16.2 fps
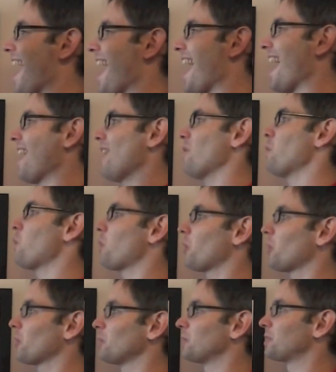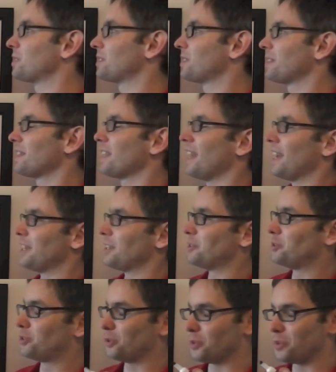At worst,
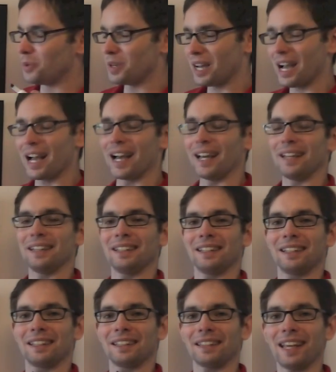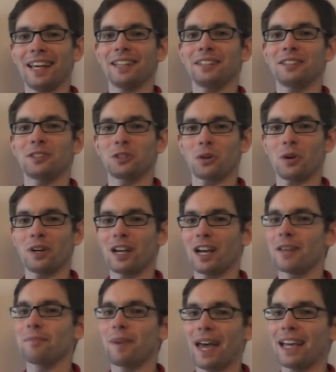do not let
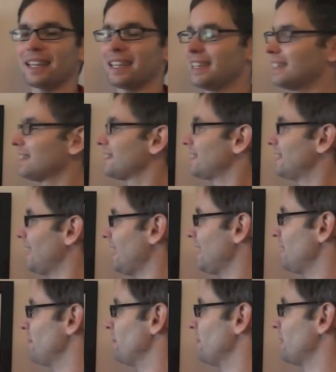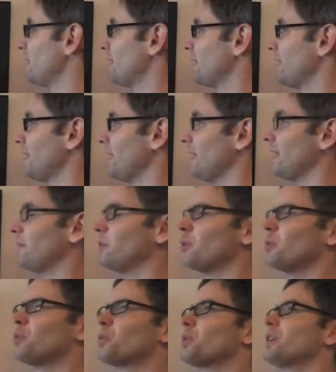Choyon back into the game if
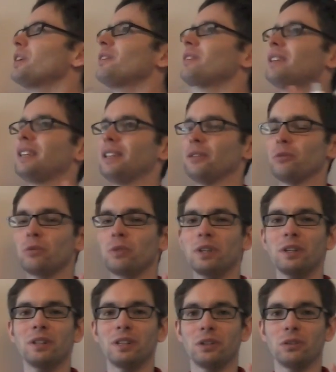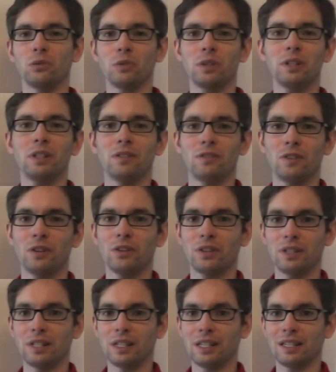you really, really, really feel
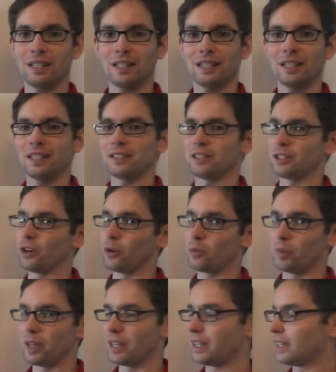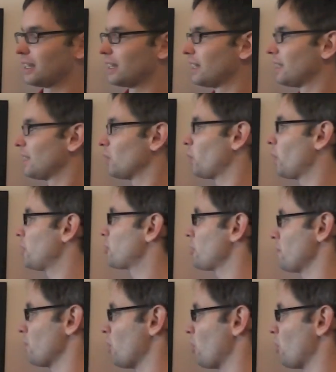the need to go big, wager at